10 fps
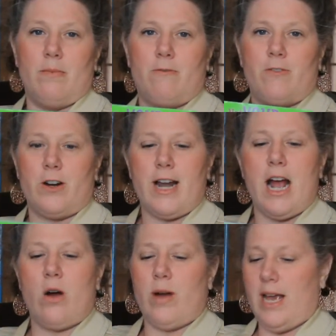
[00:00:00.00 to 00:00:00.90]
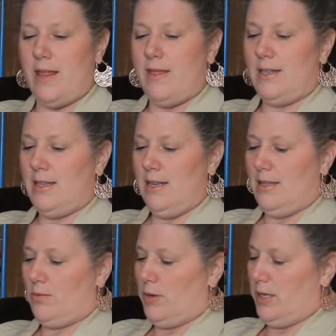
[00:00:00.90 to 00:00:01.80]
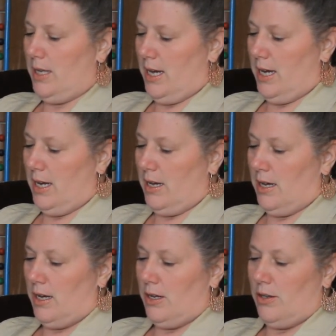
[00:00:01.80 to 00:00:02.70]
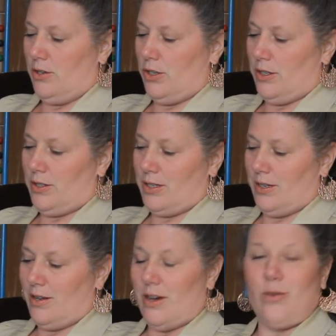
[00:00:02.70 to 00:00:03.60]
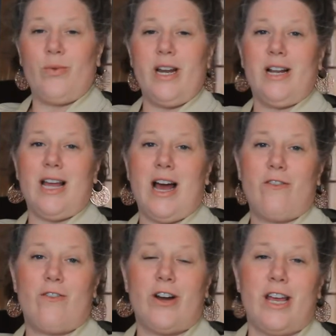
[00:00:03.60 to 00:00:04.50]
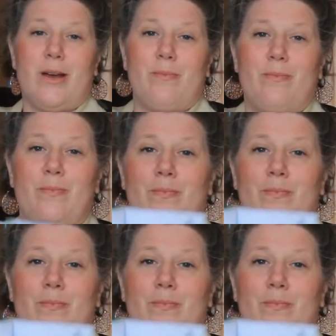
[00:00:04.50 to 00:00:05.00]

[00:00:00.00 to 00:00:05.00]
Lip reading: for now. And this is really just a read aloud for him.